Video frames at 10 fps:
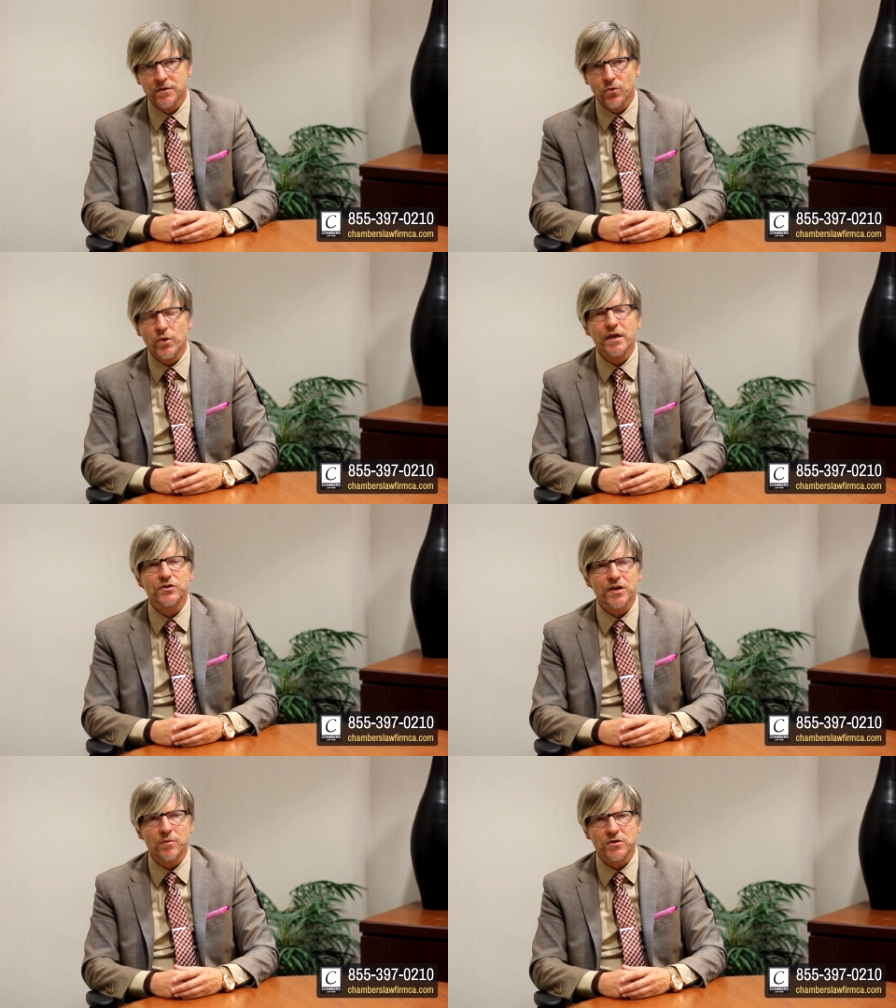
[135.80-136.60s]
We at
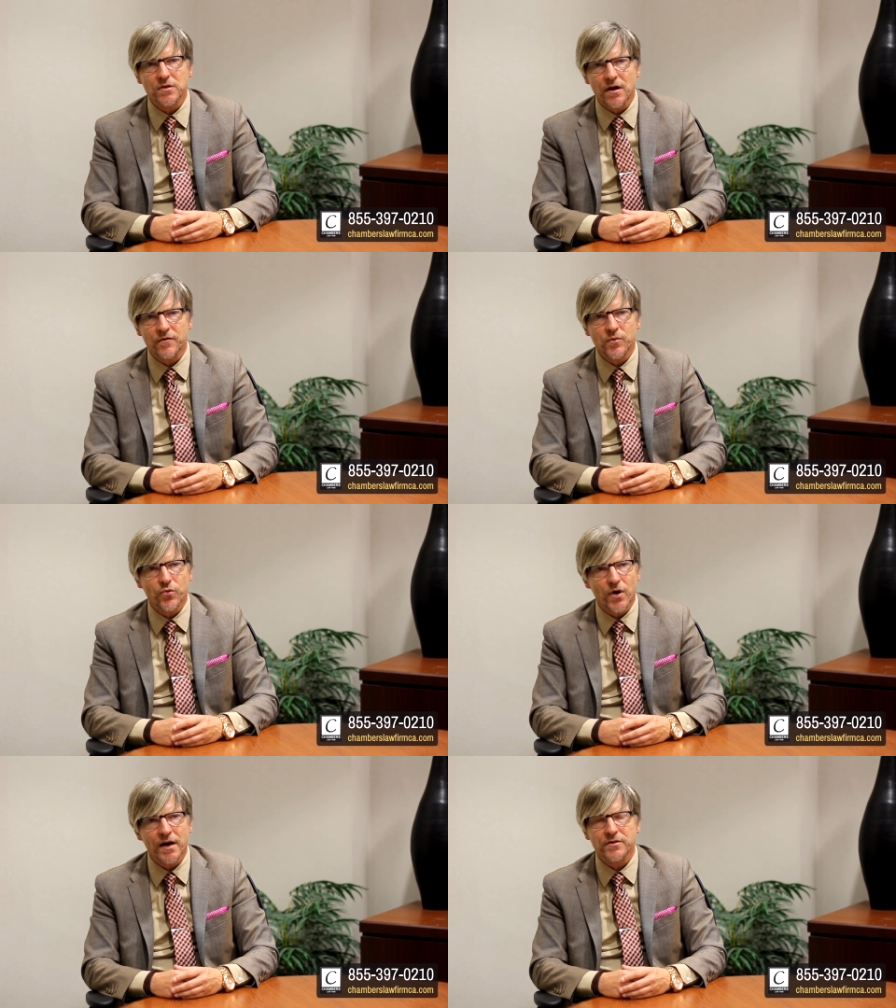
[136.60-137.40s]
Chambers Law Firm
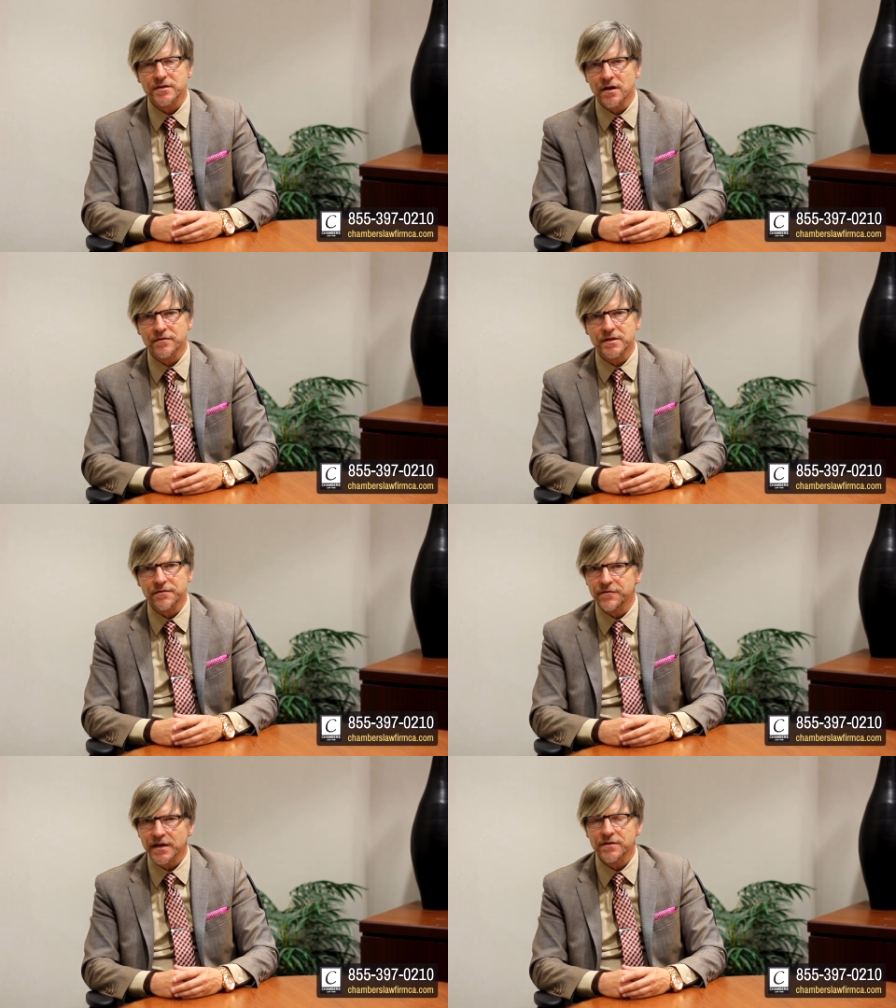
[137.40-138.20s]
pride ourselves in
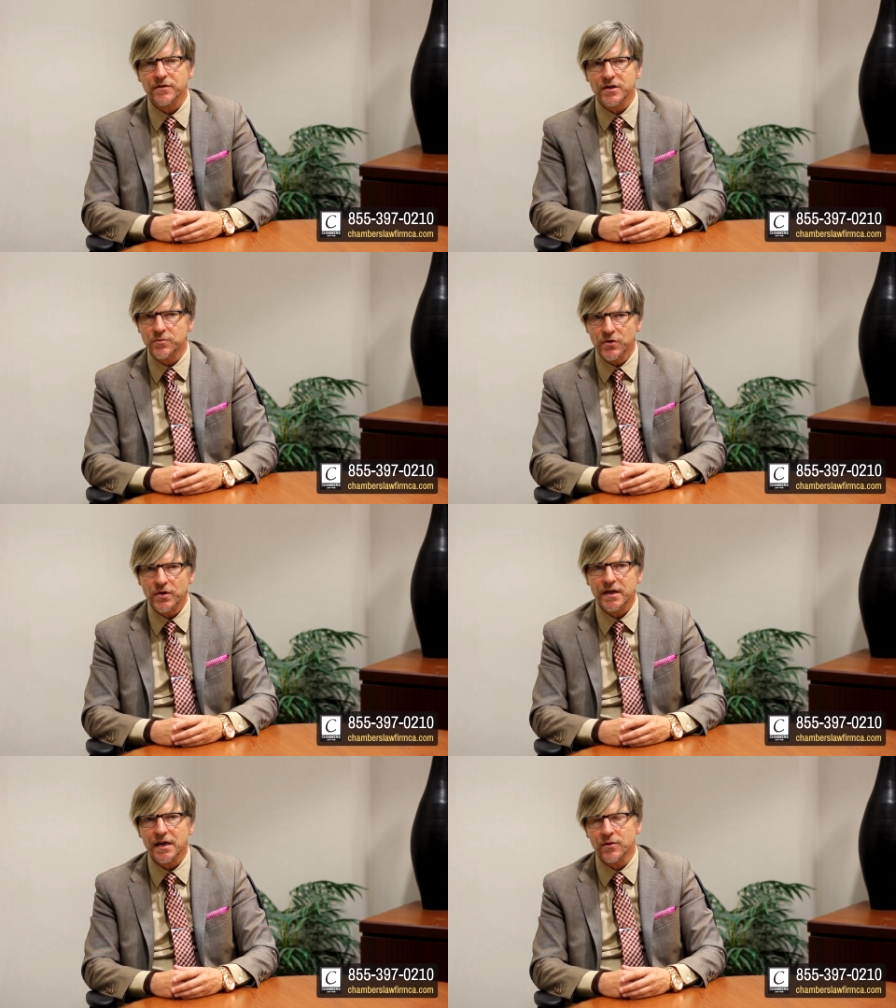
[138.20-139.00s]
effectively
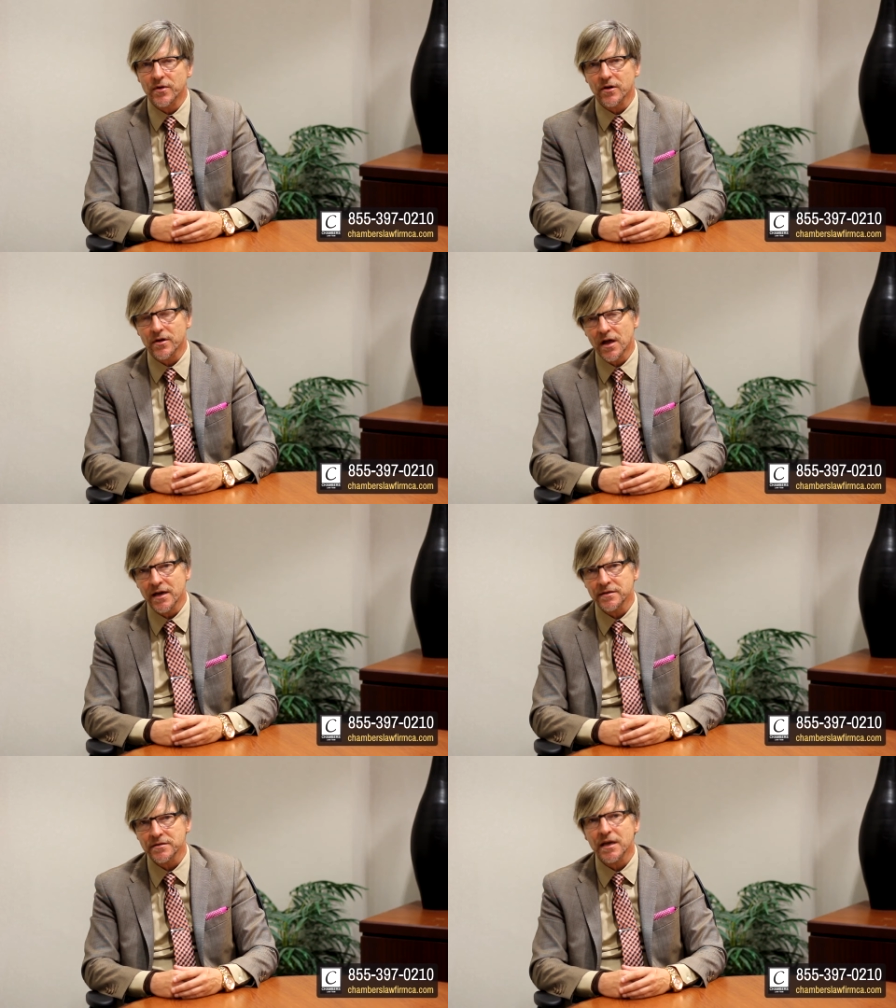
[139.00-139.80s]
communicating with our
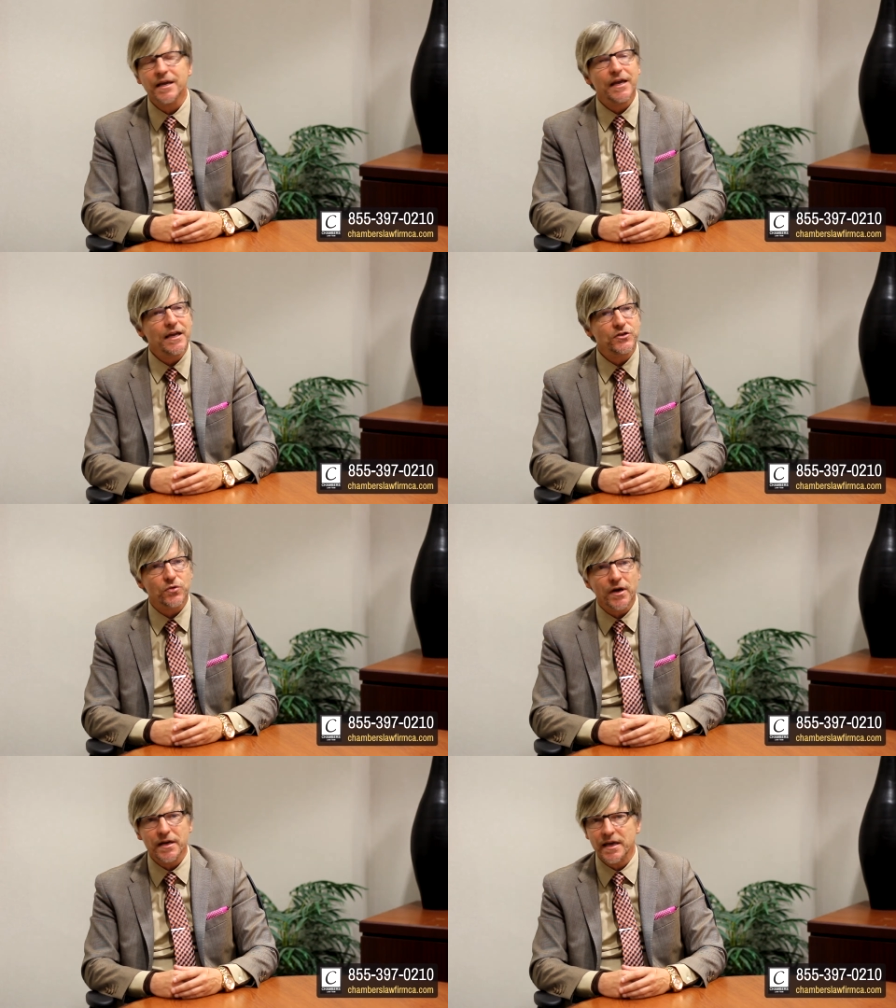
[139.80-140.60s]
clients and
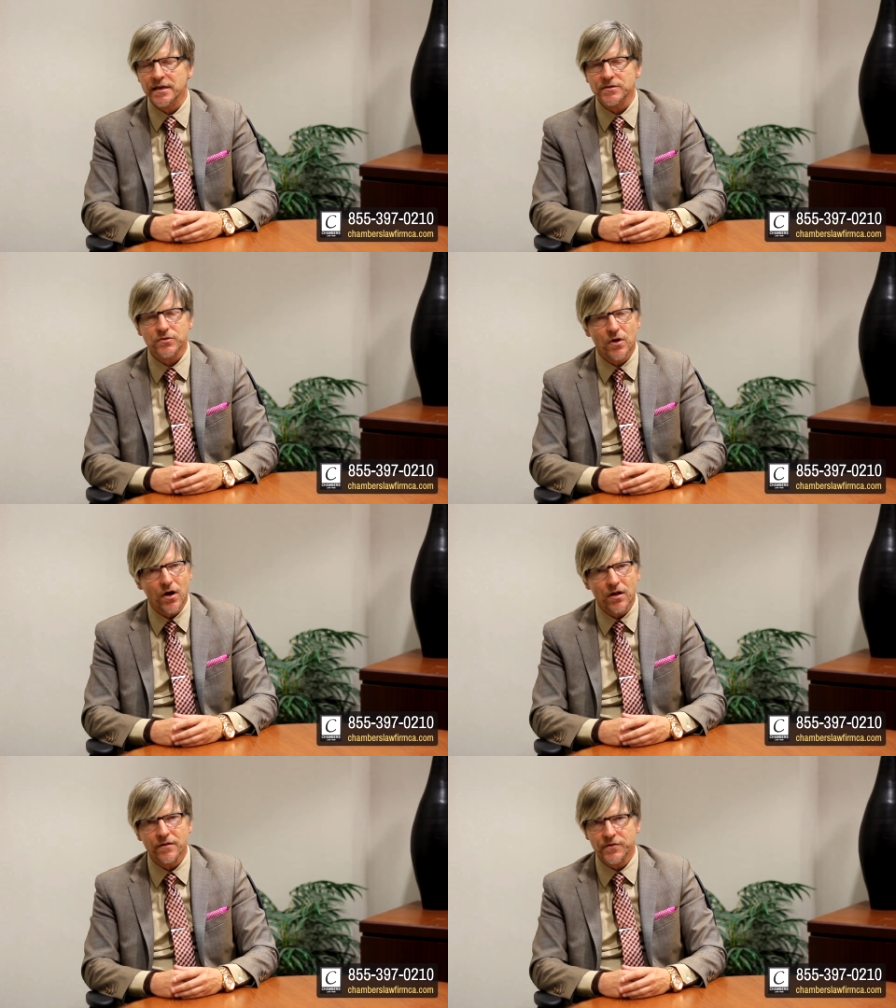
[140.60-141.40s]
trying to answer
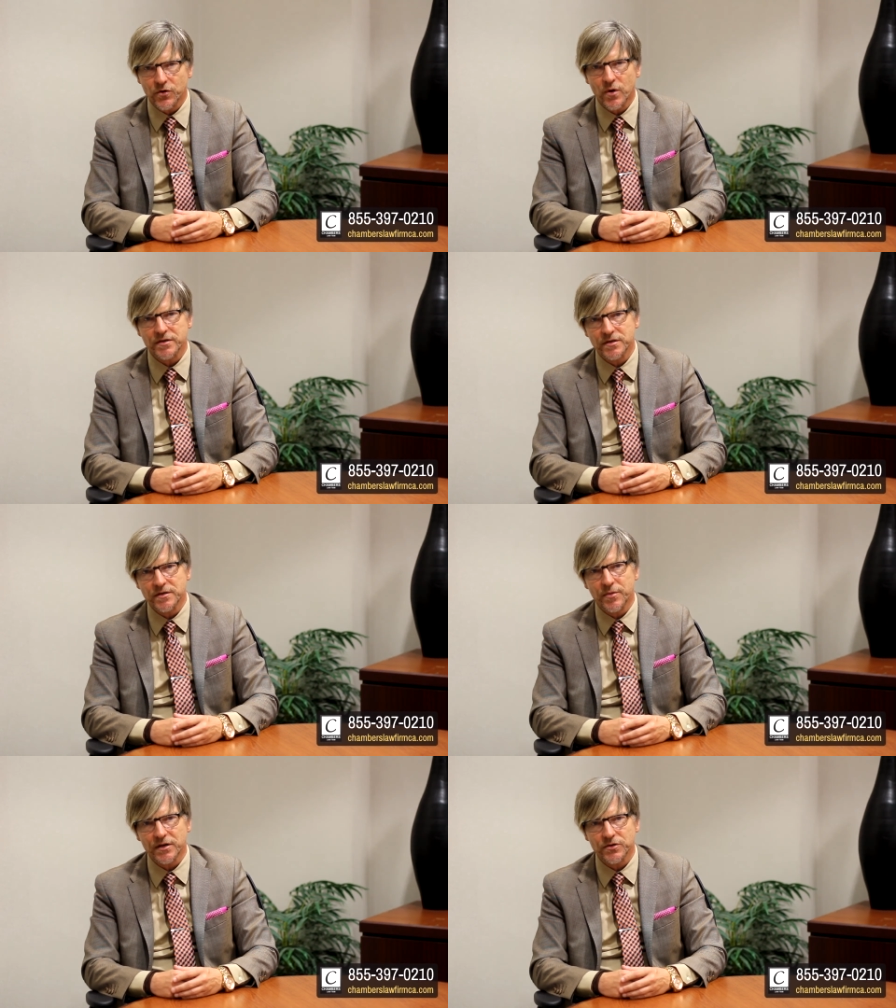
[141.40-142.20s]
all of your questions
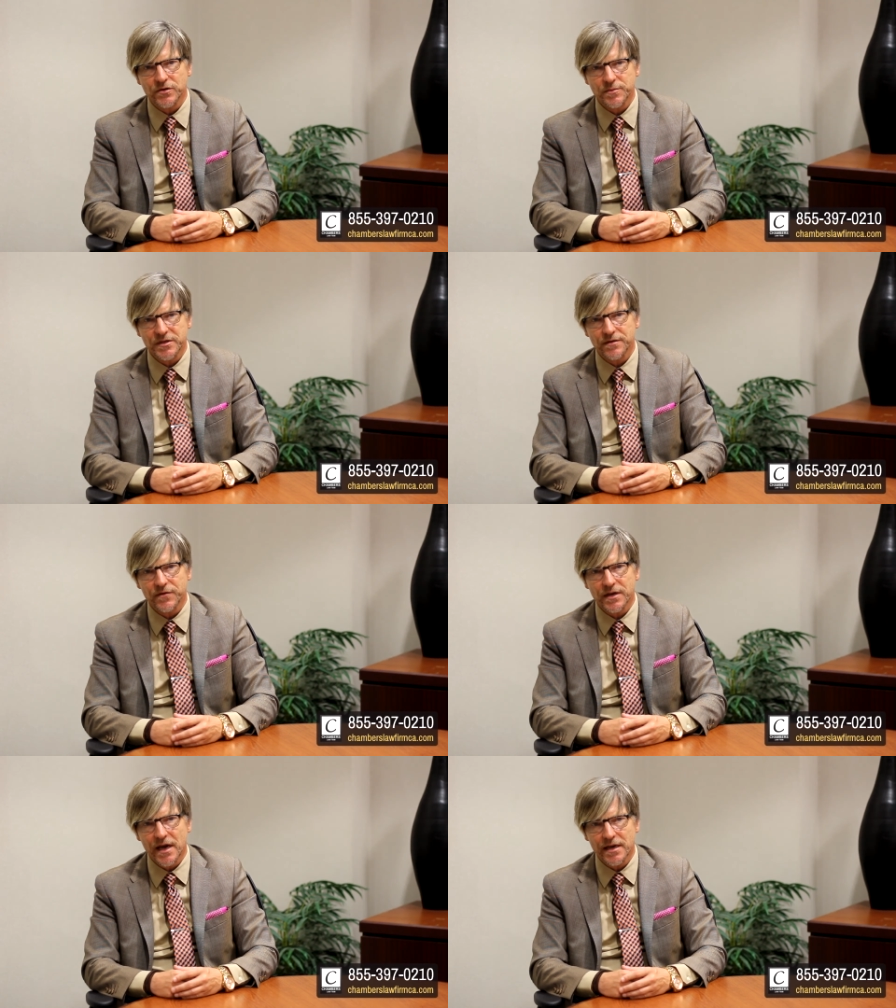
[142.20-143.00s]
about your
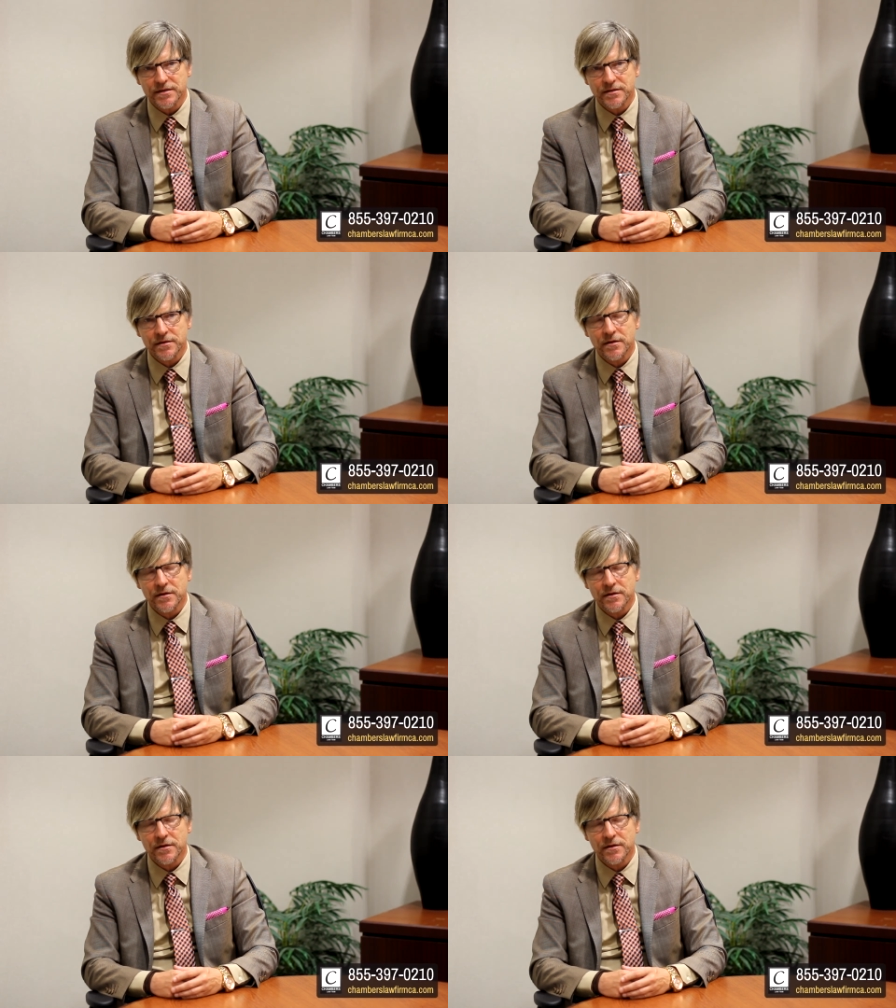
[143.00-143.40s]
specific case.